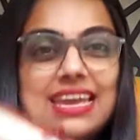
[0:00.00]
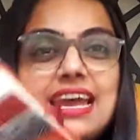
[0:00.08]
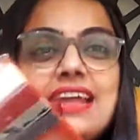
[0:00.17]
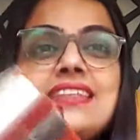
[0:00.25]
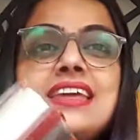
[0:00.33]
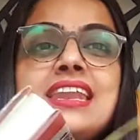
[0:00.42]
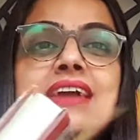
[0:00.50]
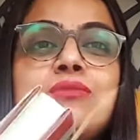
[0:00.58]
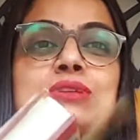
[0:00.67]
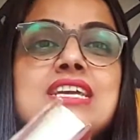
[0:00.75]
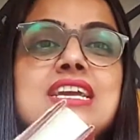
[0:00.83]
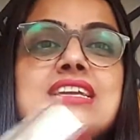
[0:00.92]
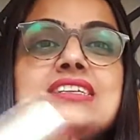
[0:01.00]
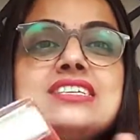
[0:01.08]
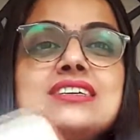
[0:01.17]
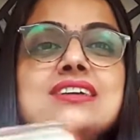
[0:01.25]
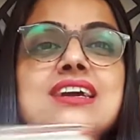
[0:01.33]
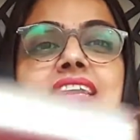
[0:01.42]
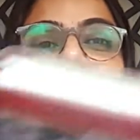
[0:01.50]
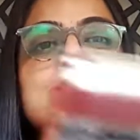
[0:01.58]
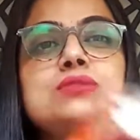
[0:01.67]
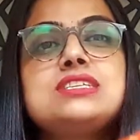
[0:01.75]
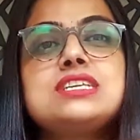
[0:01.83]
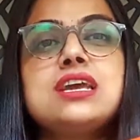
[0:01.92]
And then I would take it here and I
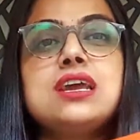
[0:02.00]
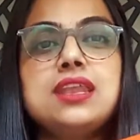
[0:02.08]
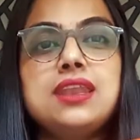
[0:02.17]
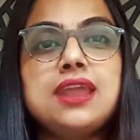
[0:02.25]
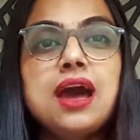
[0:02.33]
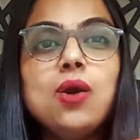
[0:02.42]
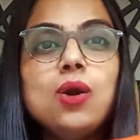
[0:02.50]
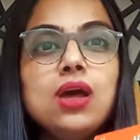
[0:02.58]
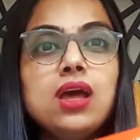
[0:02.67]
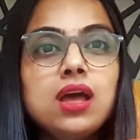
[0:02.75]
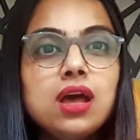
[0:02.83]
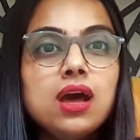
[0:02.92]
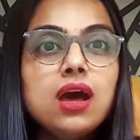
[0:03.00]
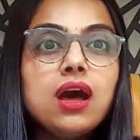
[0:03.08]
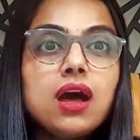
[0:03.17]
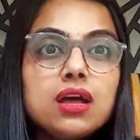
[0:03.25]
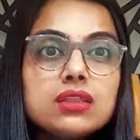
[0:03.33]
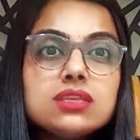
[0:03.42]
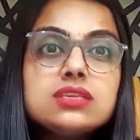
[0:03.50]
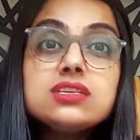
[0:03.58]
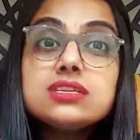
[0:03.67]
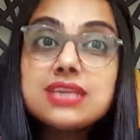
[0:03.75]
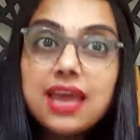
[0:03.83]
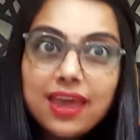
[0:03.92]
would say, now, this
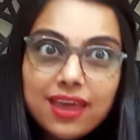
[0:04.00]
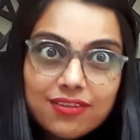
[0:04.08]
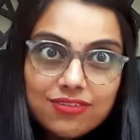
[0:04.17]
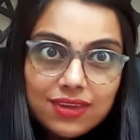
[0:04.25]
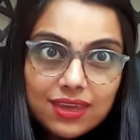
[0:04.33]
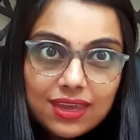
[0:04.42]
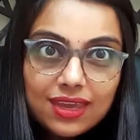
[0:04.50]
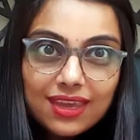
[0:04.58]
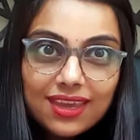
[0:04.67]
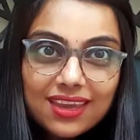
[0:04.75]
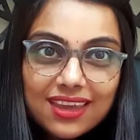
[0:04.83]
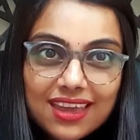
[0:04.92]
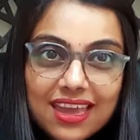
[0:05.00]
is heavy.